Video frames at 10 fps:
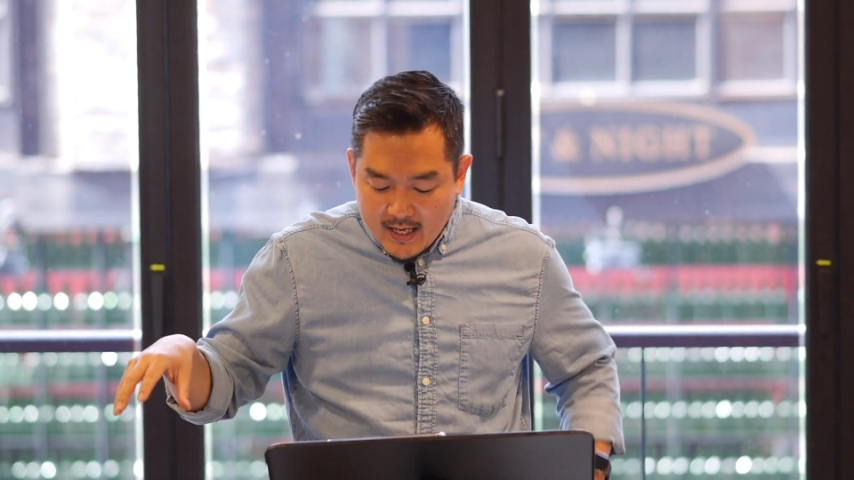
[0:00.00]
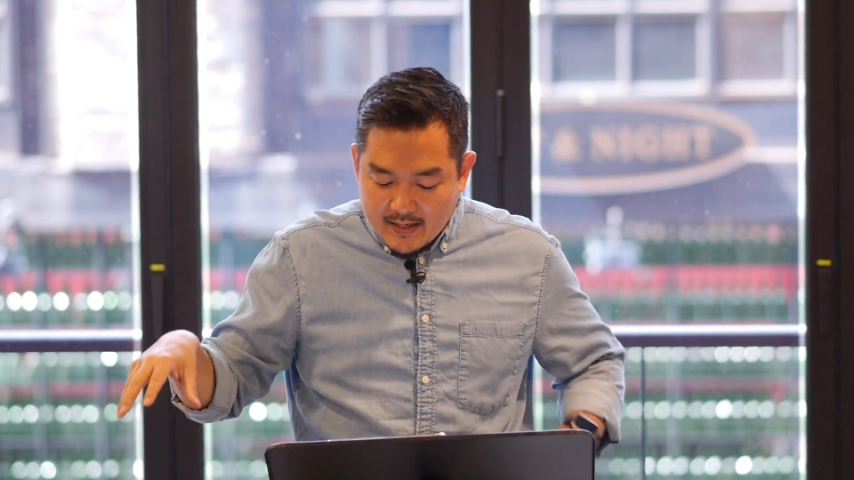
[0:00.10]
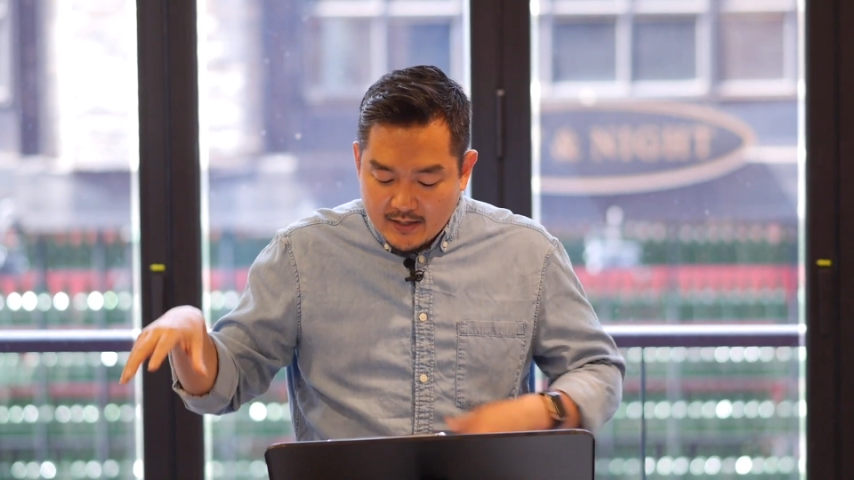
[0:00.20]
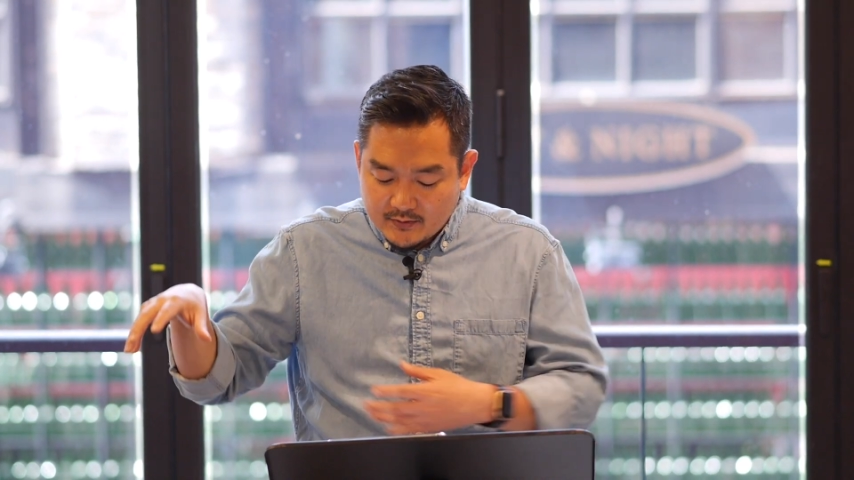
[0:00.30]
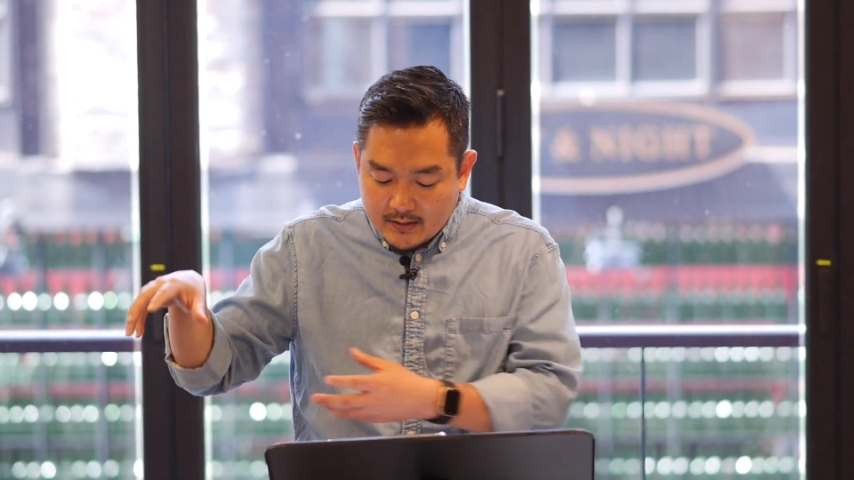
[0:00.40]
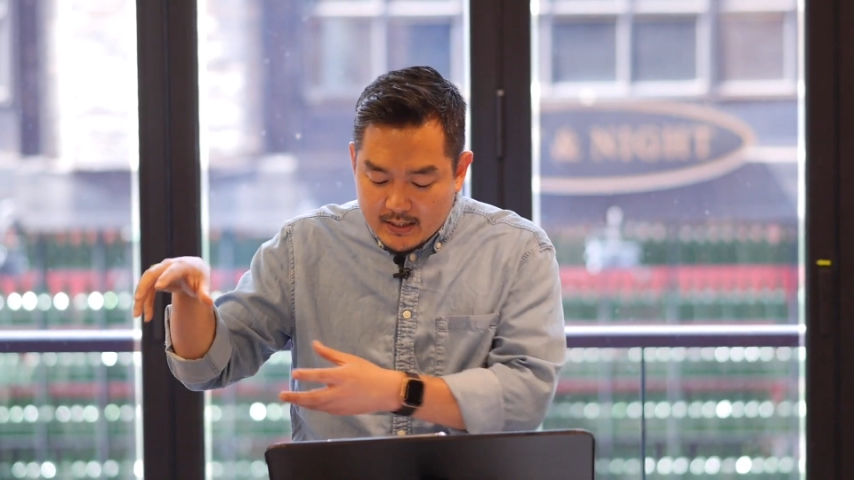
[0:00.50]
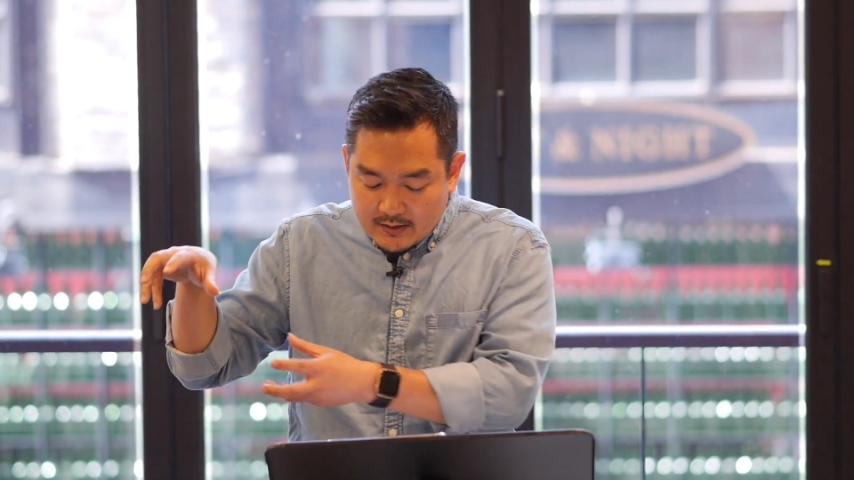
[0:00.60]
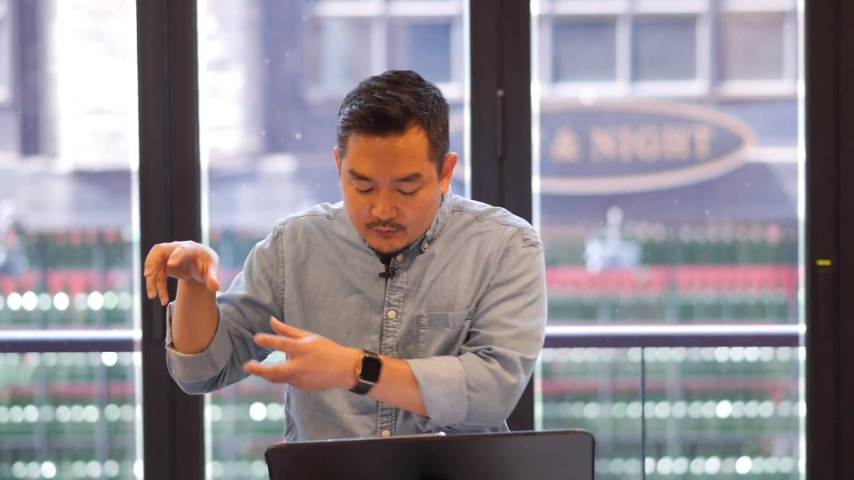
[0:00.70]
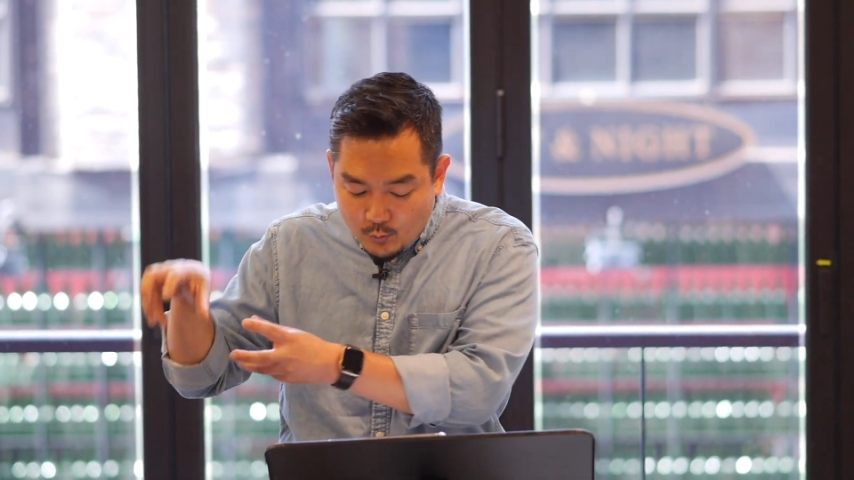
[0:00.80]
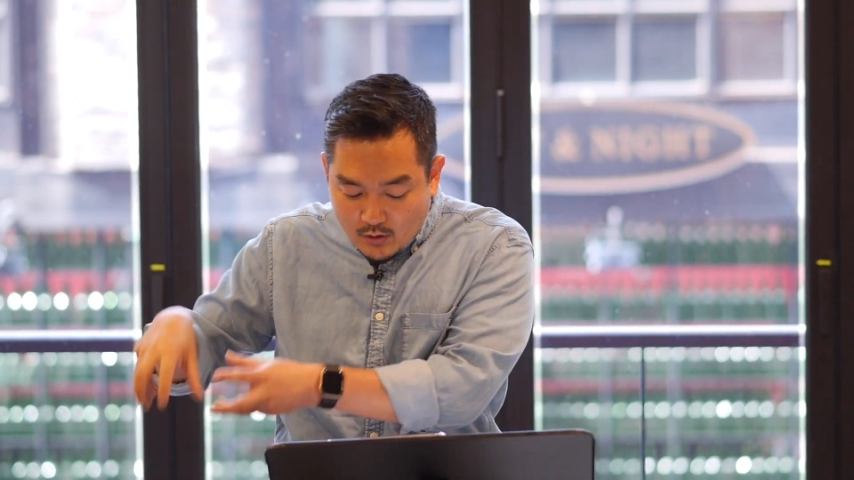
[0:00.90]
and as he
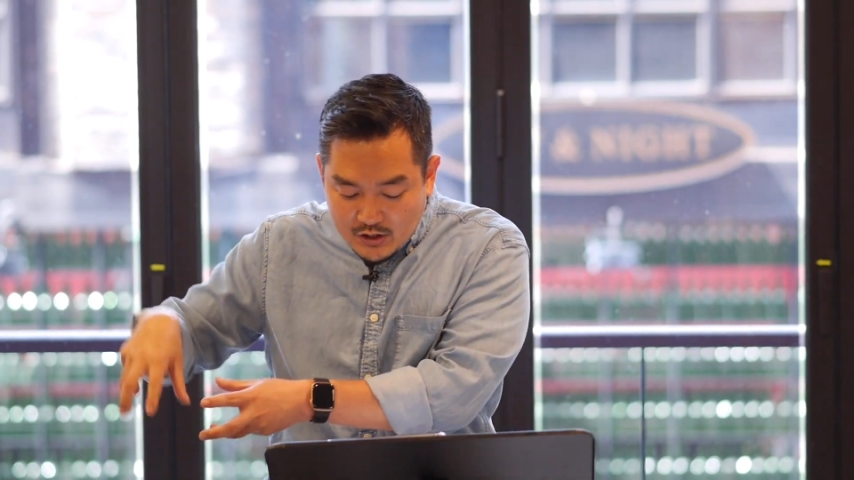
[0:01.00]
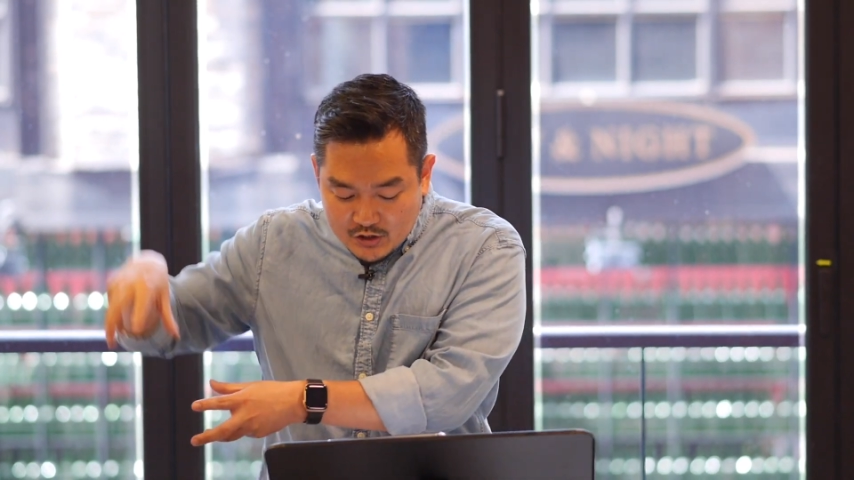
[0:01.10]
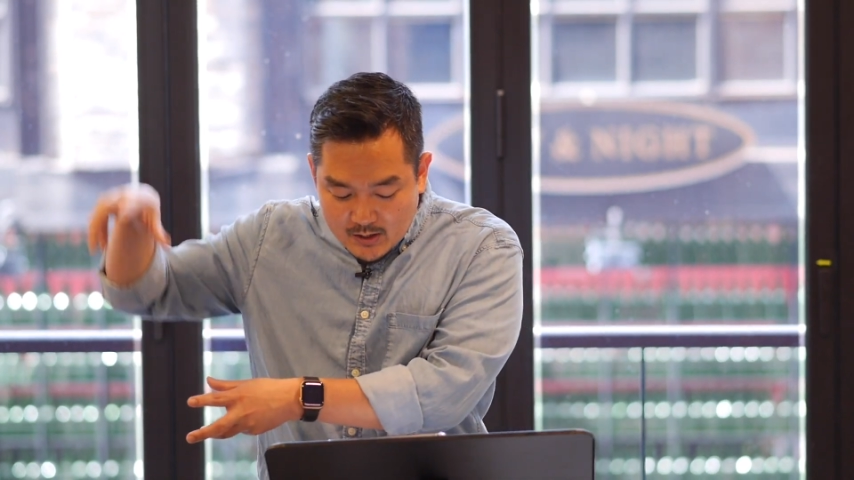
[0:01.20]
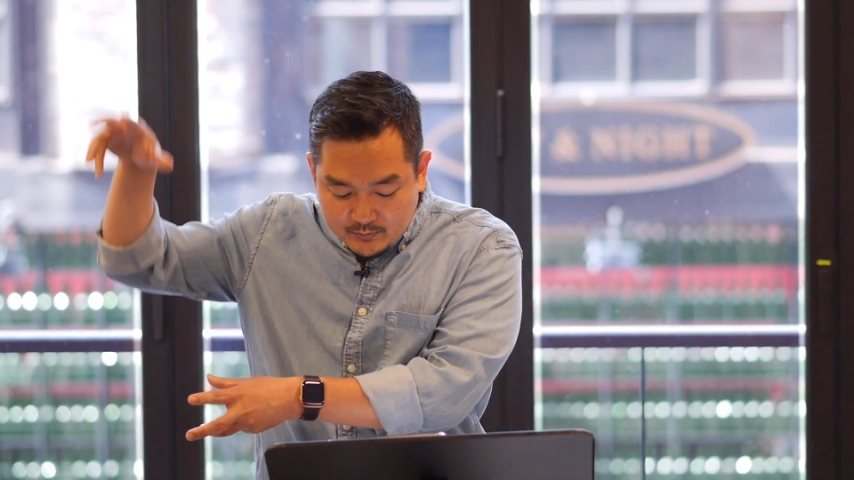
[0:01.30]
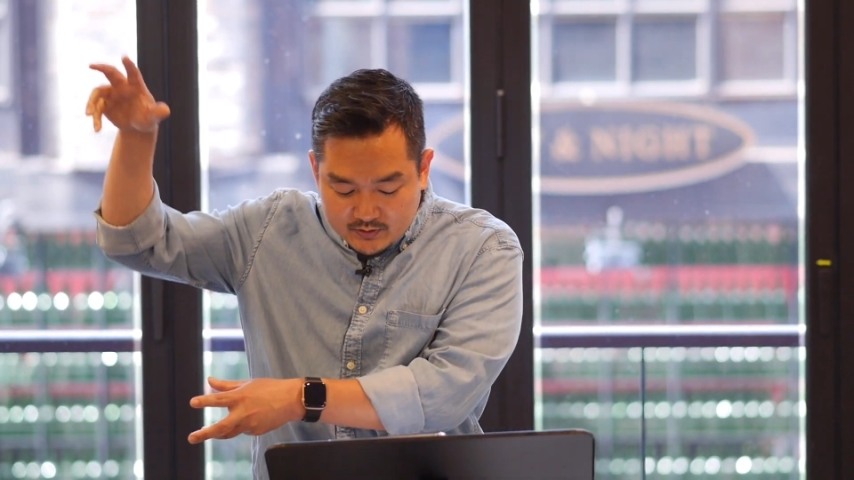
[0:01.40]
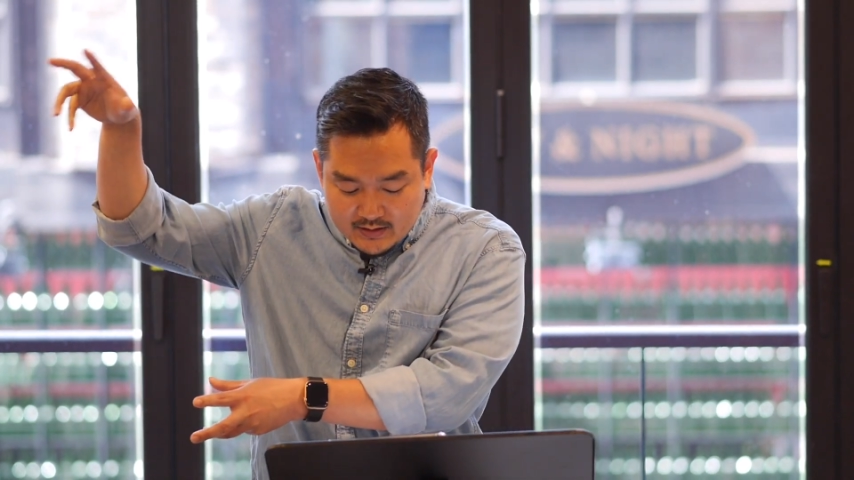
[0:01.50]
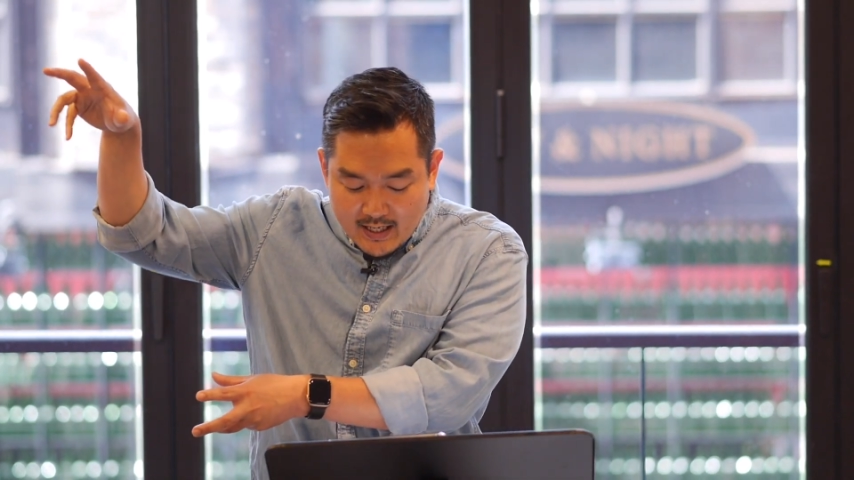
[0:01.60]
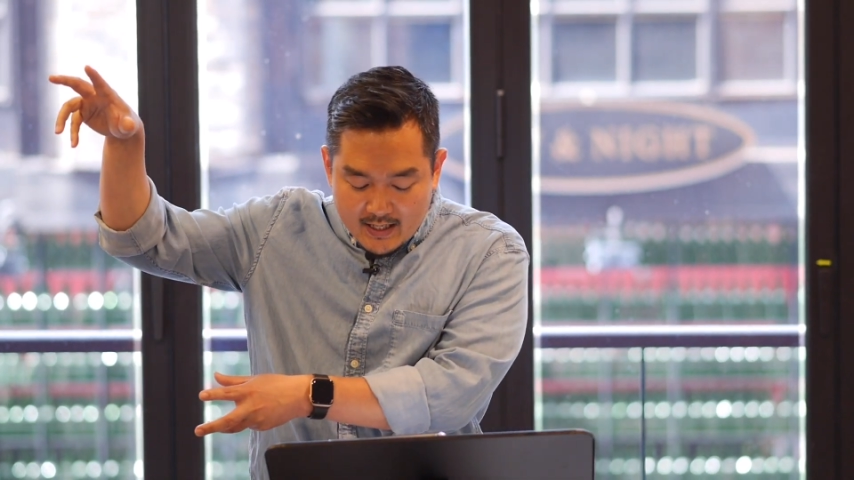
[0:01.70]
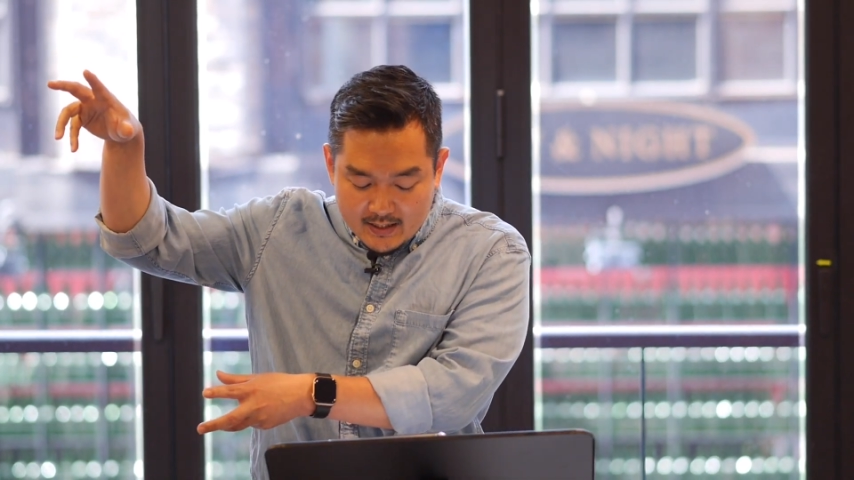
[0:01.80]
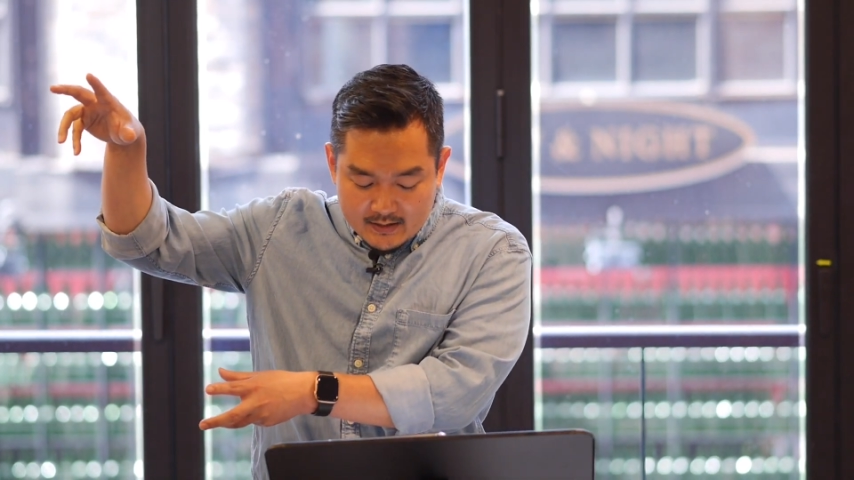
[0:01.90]
worships
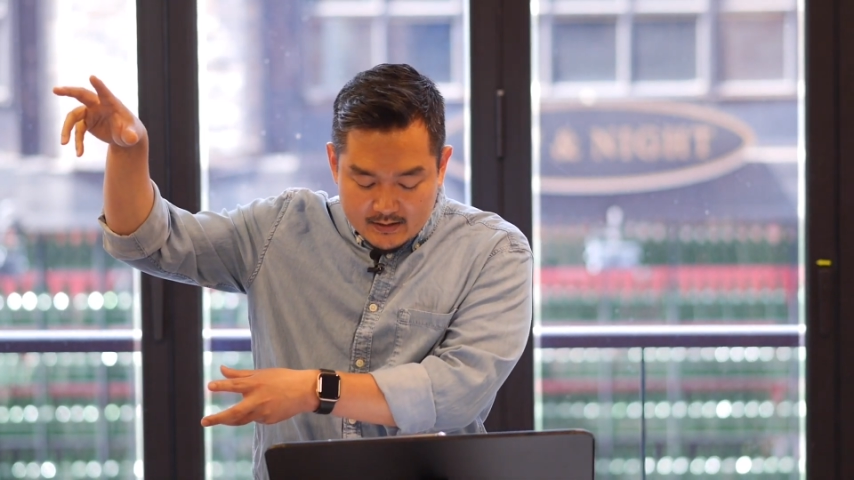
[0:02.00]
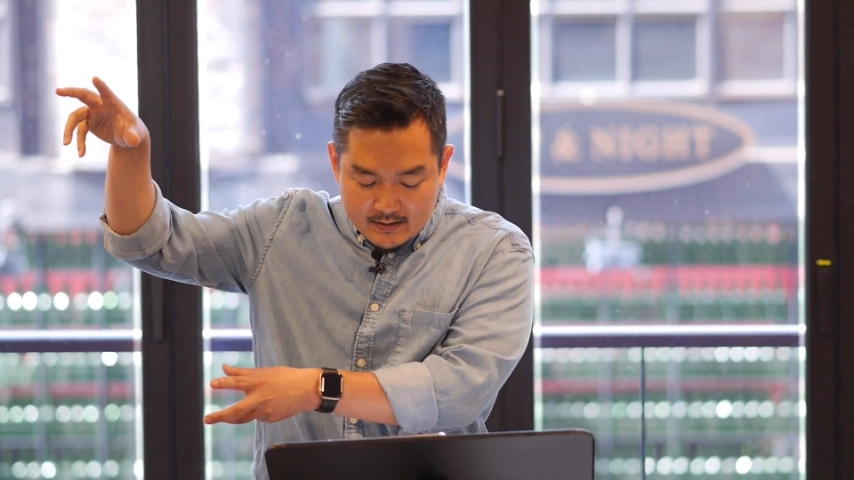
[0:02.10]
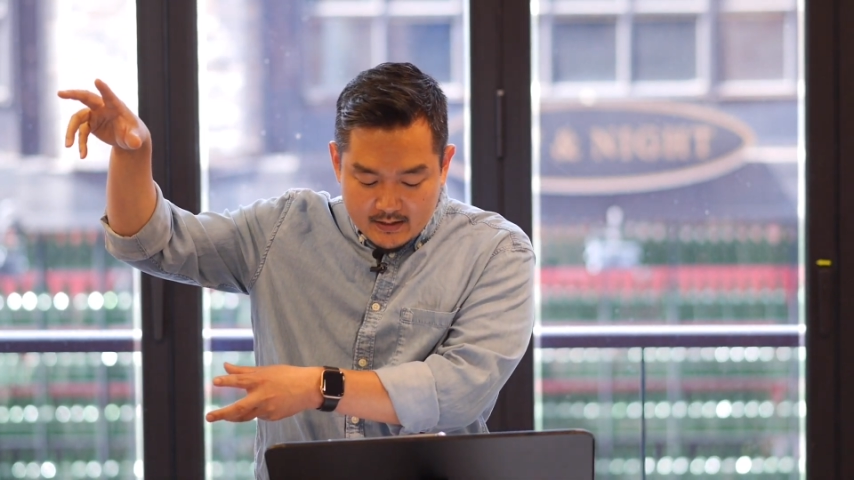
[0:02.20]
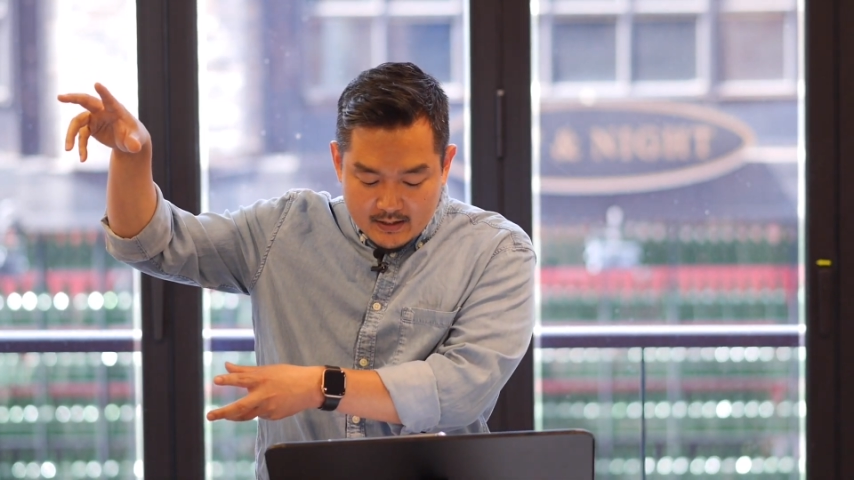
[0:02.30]
God,